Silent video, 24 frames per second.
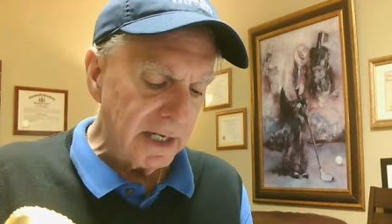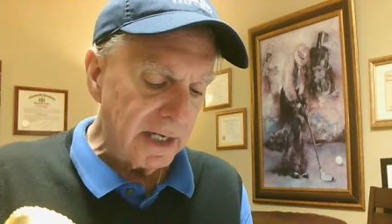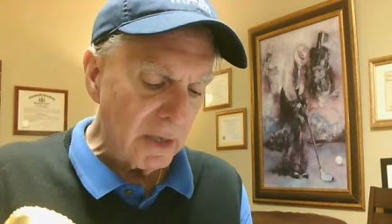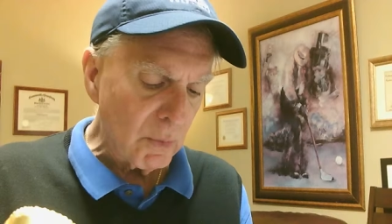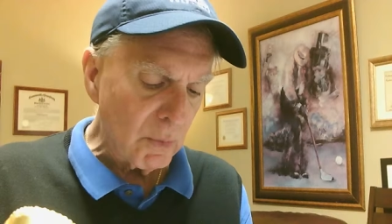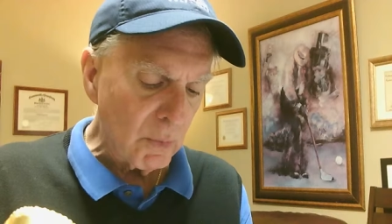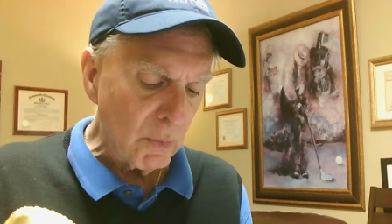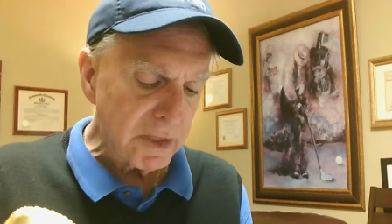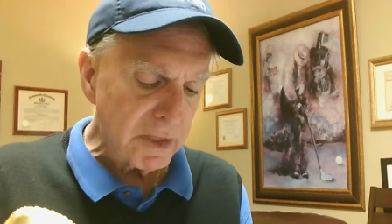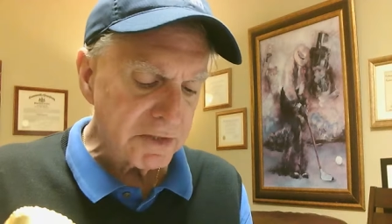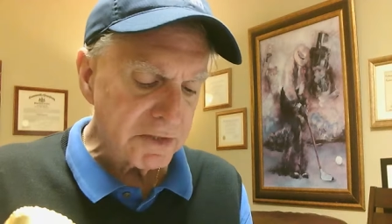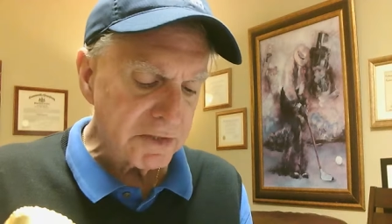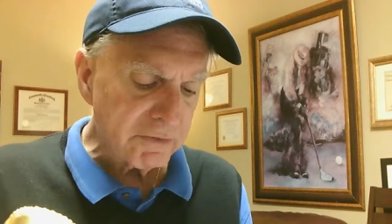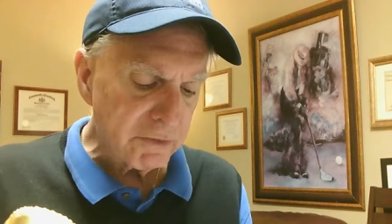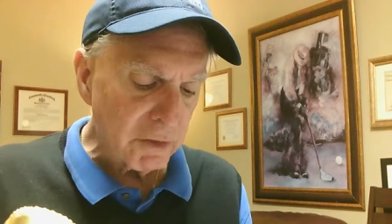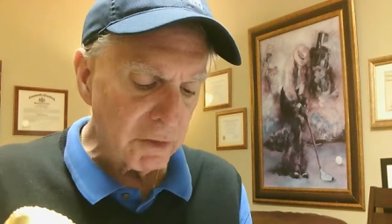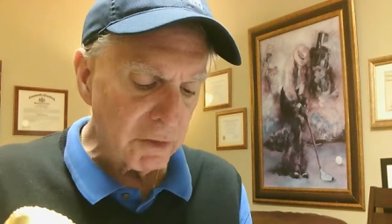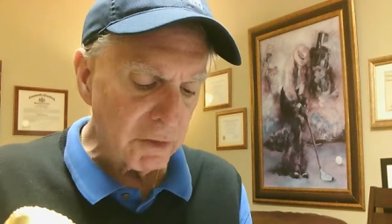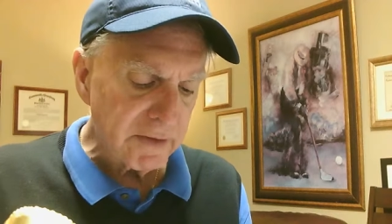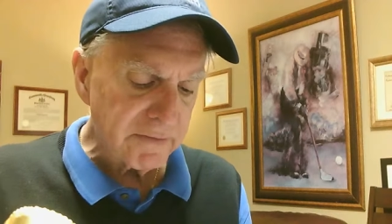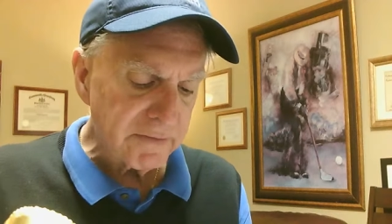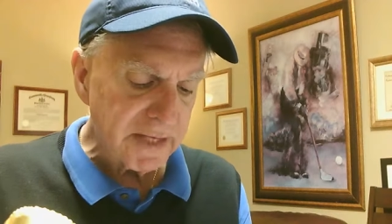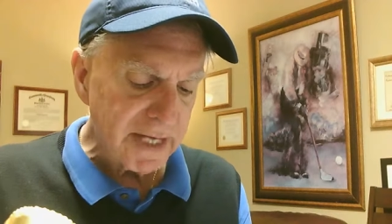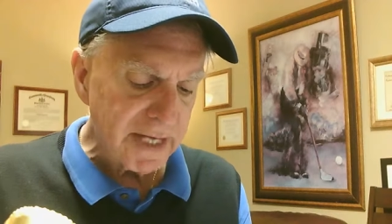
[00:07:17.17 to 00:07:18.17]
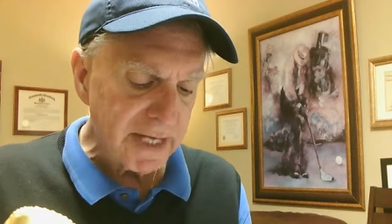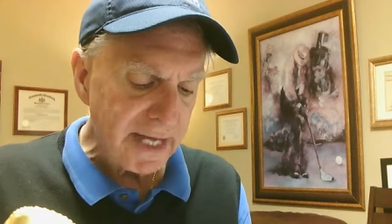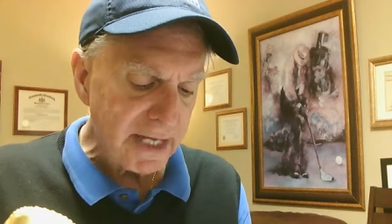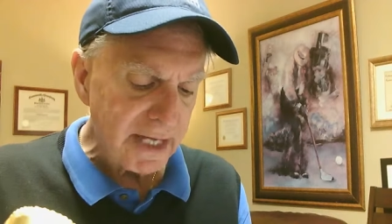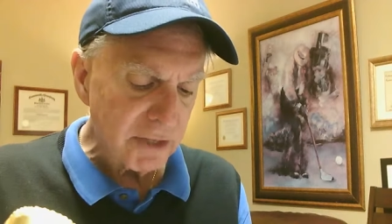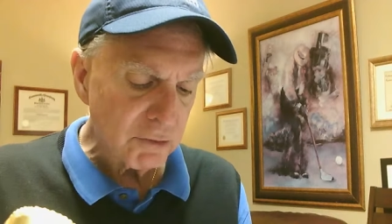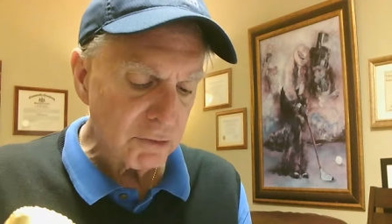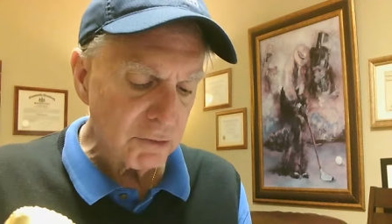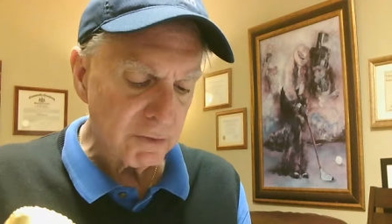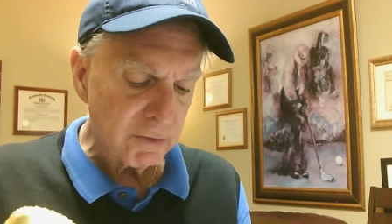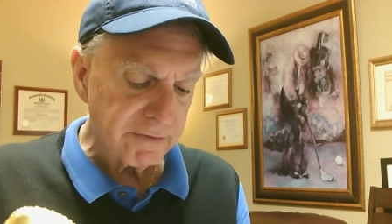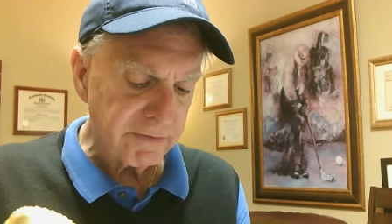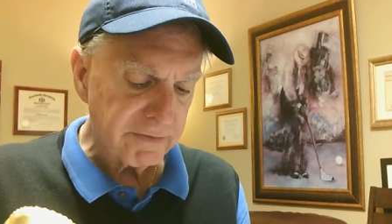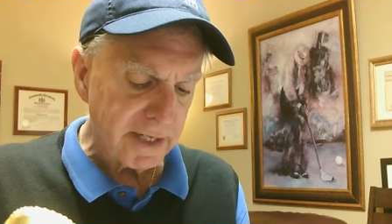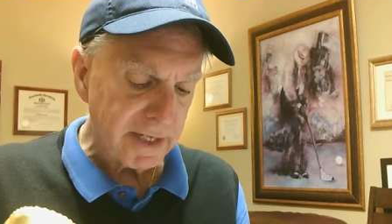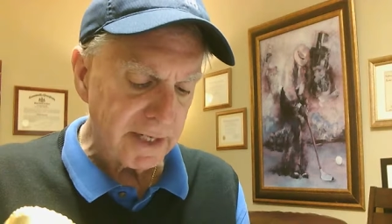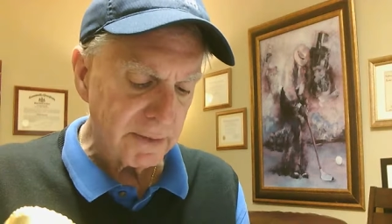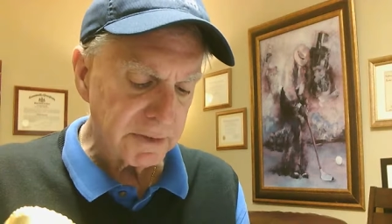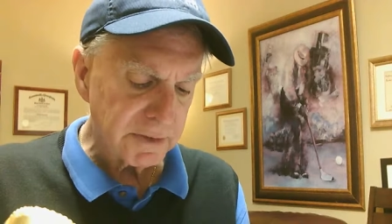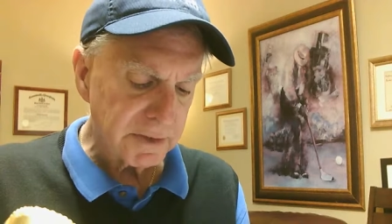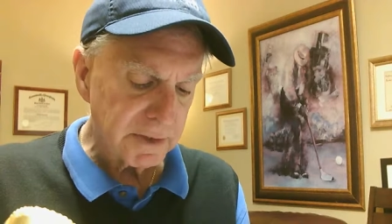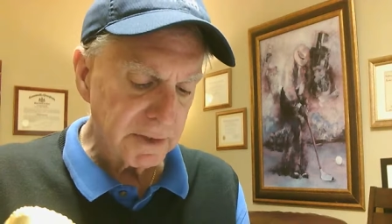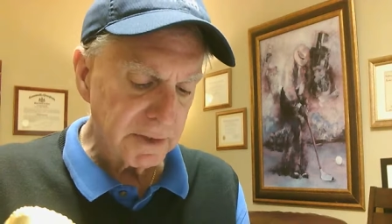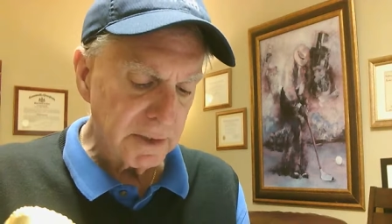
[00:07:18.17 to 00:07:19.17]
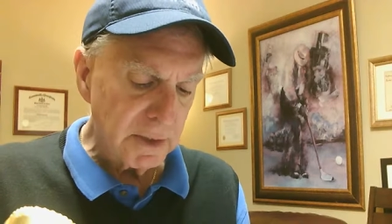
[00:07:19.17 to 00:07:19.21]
a reservoir of the Hendra virus,